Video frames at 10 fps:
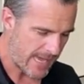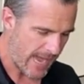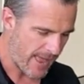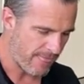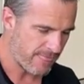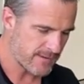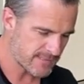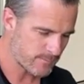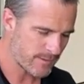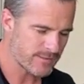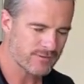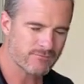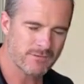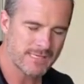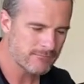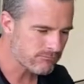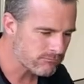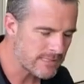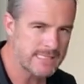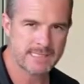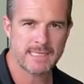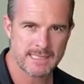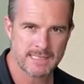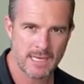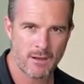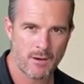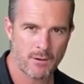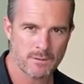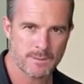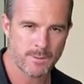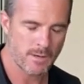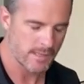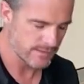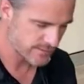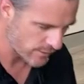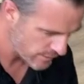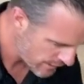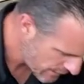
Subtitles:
And this one just really resets that whole spine. So